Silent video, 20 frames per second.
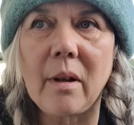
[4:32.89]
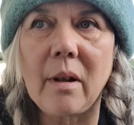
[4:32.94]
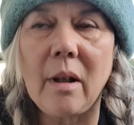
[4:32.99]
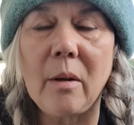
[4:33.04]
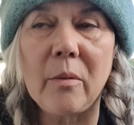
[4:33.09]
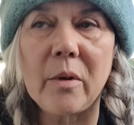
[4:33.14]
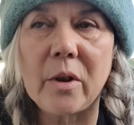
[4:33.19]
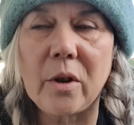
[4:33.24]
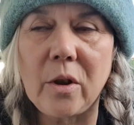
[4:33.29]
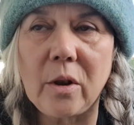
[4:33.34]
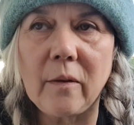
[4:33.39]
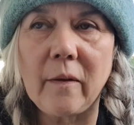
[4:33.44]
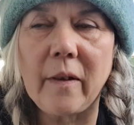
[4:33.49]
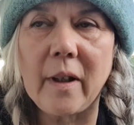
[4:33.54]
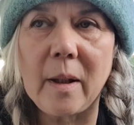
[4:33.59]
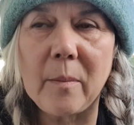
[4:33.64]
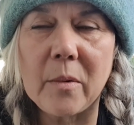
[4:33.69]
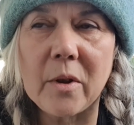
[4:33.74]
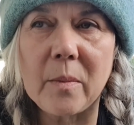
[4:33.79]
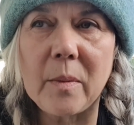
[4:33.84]
It was
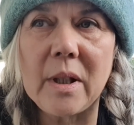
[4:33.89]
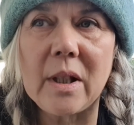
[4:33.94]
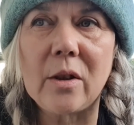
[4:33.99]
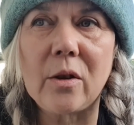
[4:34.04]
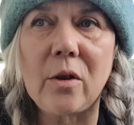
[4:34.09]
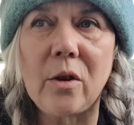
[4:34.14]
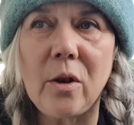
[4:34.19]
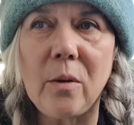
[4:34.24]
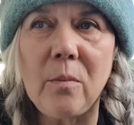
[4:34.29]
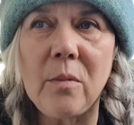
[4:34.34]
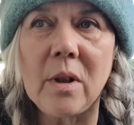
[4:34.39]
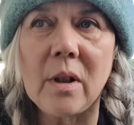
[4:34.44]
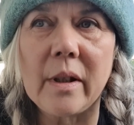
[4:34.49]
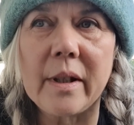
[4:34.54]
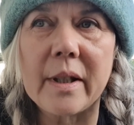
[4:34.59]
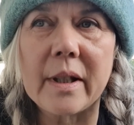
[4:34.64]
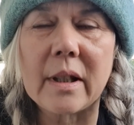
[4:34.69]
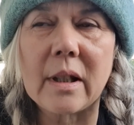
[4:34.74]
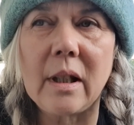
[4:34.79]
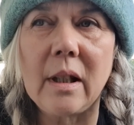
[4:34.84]
Fyberspates
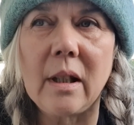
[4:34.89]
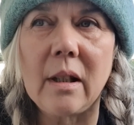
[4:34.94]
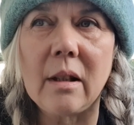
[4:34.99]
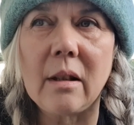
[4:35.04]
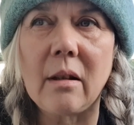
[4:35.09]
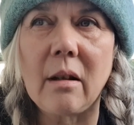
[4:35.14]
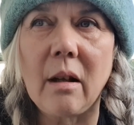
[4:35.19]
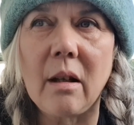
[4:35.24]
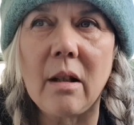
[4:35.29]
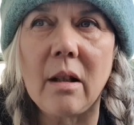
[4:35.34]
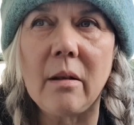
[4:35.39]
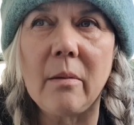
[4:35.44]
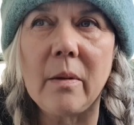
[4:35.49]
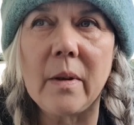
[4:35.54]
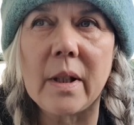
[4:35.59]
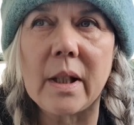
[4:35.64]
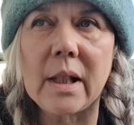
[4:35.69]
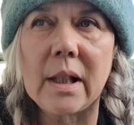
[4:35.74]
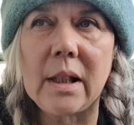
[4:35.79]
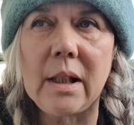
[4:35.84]
Cumulus. The colour
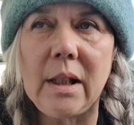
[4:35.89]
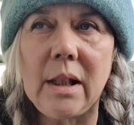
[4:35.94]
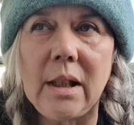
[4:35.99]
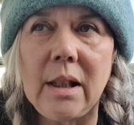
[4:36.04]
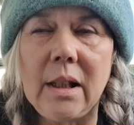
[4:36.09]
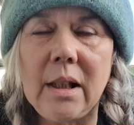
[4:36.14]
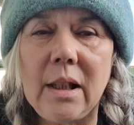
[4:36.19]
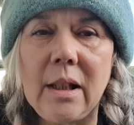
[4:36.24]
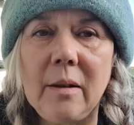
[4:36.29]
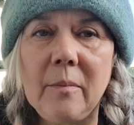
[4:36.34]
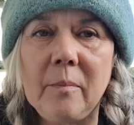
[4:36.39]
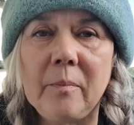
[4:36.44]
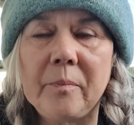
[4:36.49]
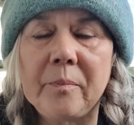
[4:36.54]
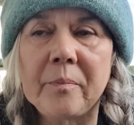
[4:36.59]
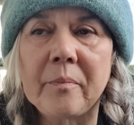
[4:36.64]
was sea green.